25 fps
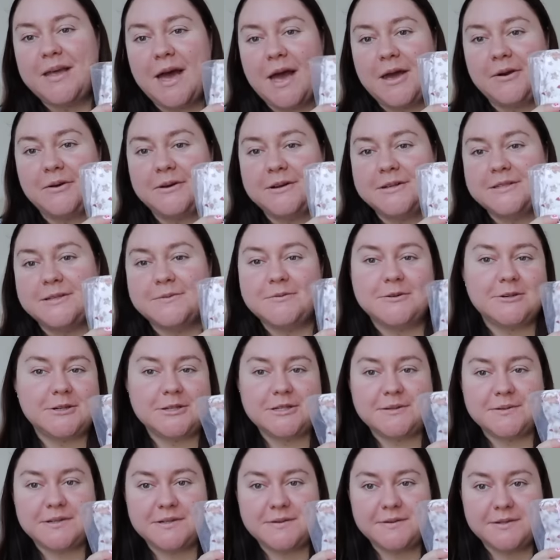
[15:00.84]
I ordered some
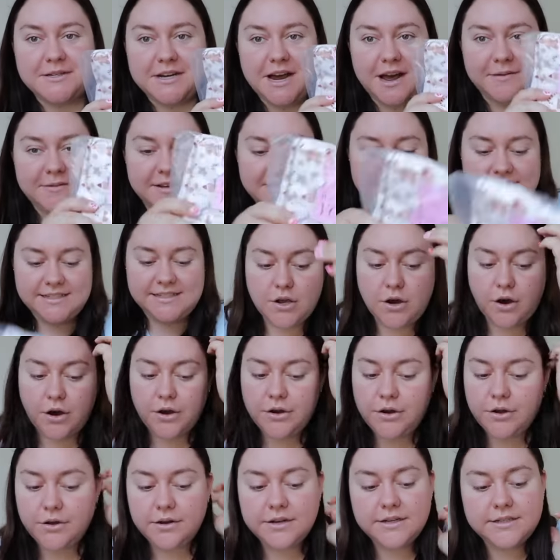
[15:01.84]
Christmas pajamas.
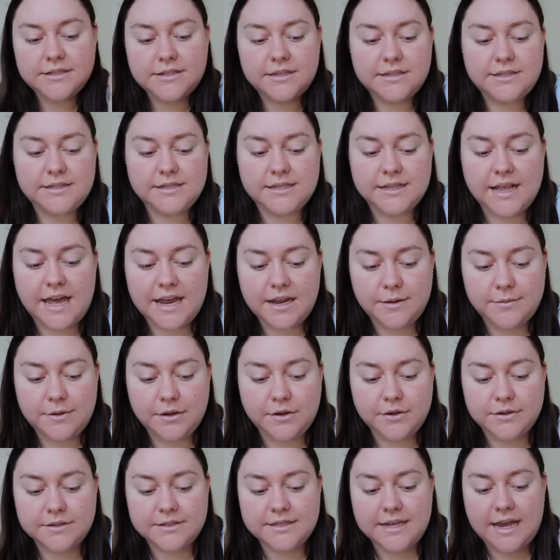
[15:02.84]
Cotton On is a sleigh
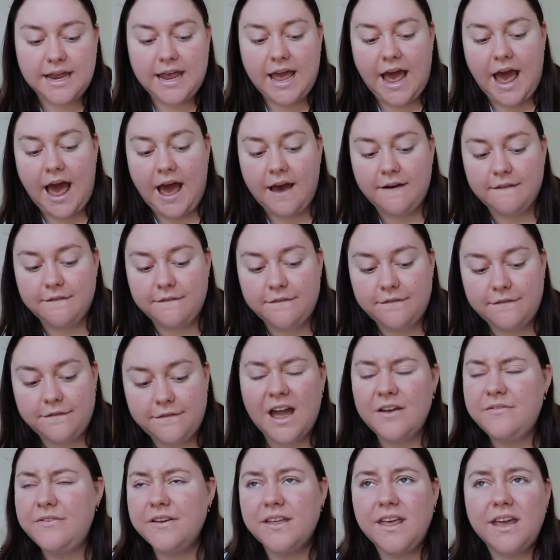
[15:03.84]
because they have,
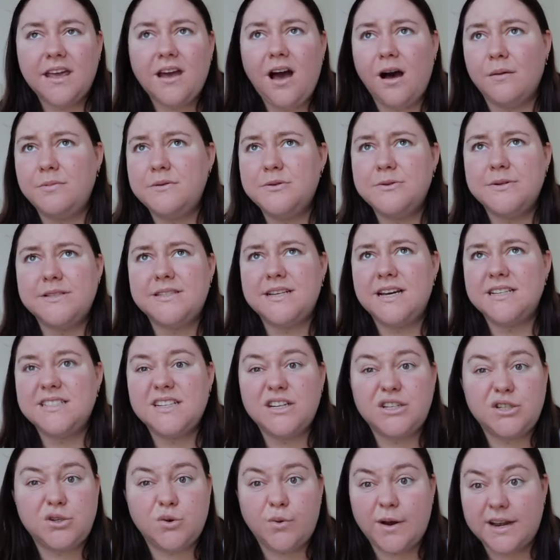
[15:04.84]
I feel like up to a size
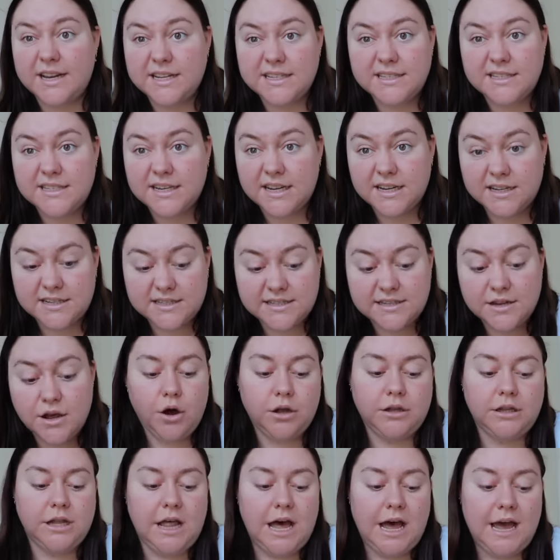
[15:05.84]
like 26
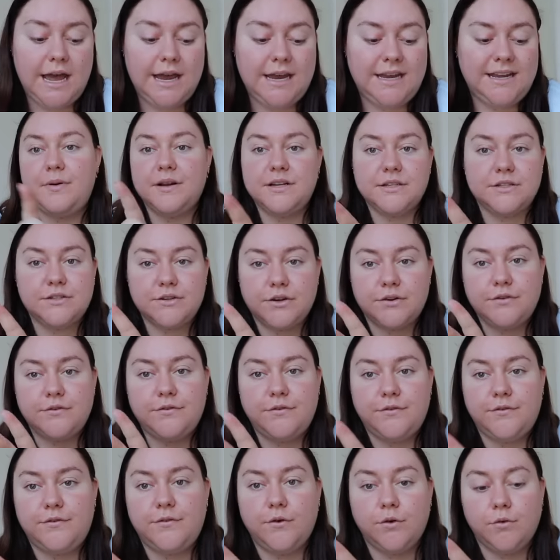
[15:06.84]
online, but it's not a
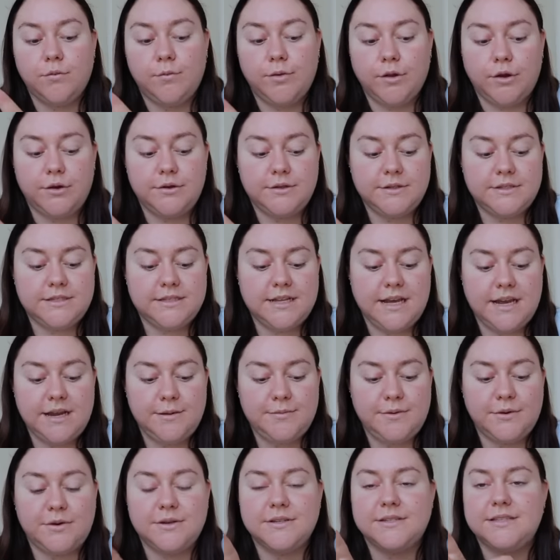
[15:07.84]
full blown sleigh
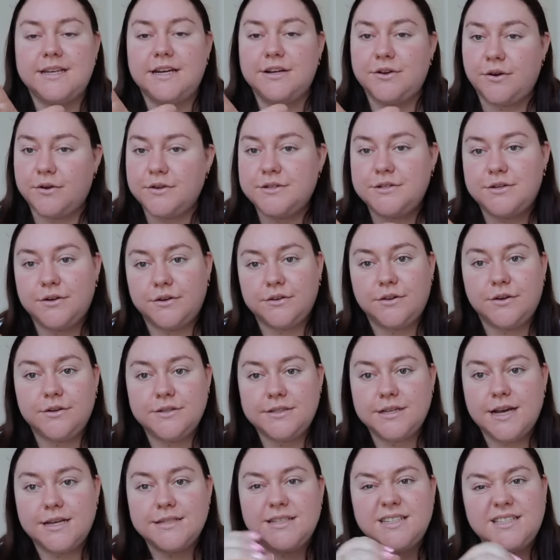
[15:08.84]
because they don't stock
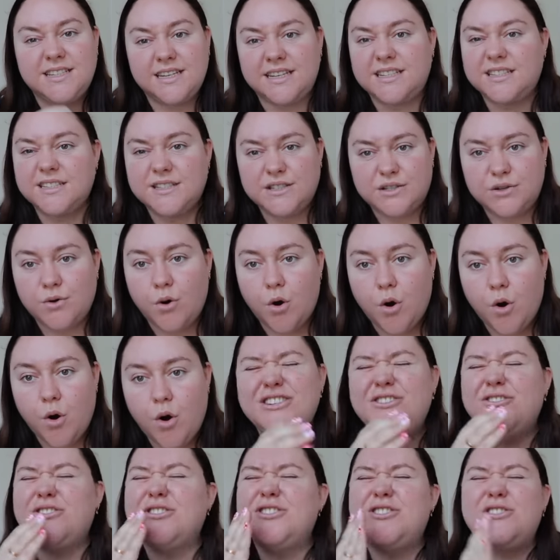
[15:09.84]
those sizes in store.
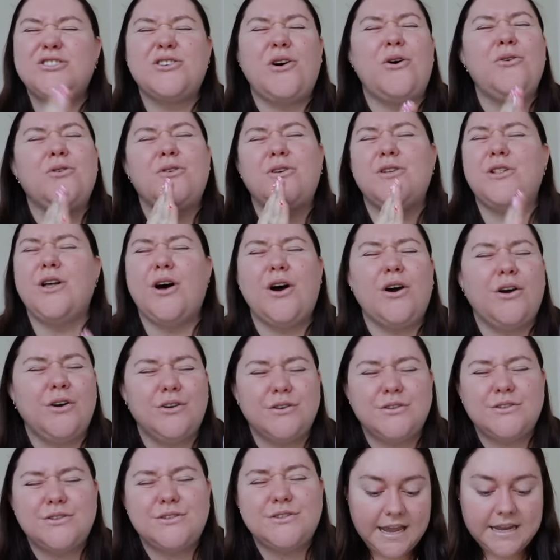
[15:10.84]
You're so
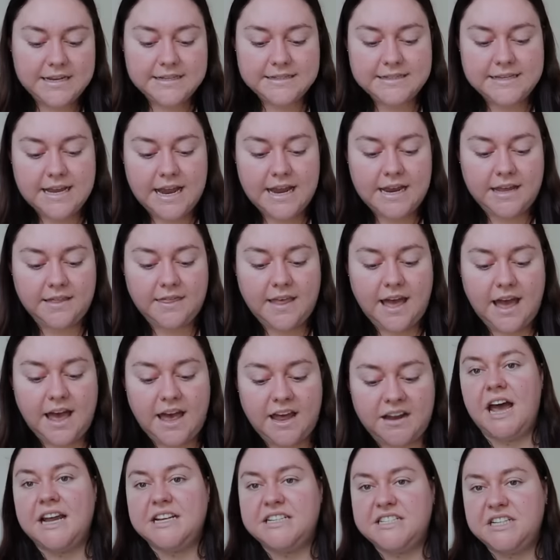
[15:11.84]
close. In saying
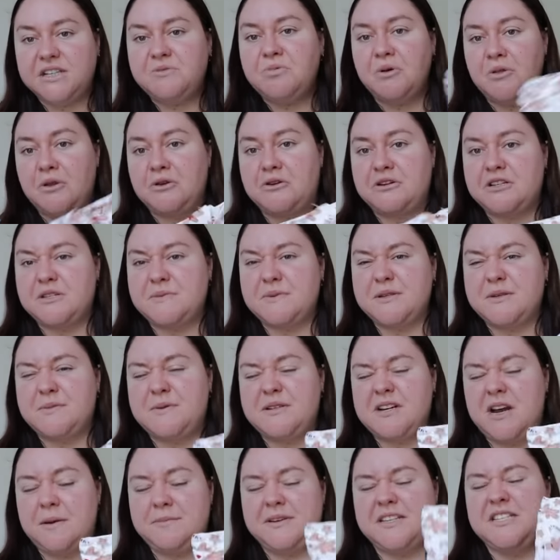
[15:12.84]
that, I did want the Christmas
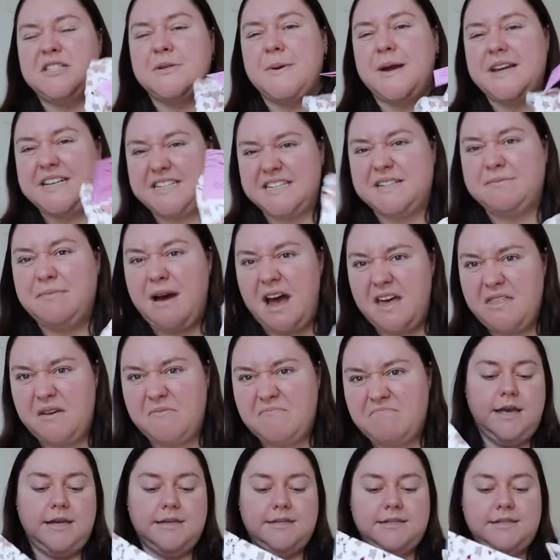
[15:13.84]
pajamas, so I did buy
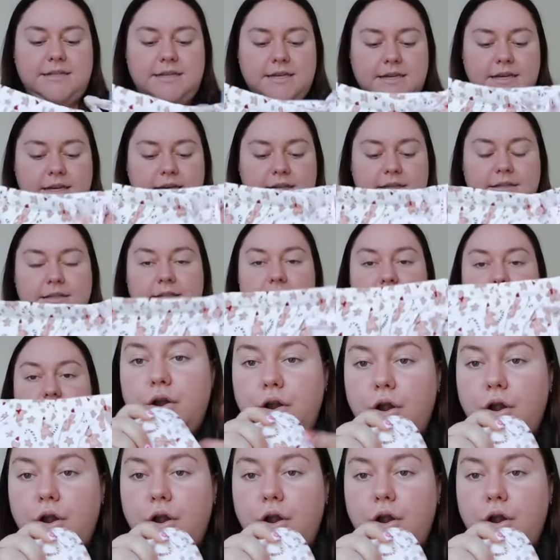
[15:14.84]
them. Is this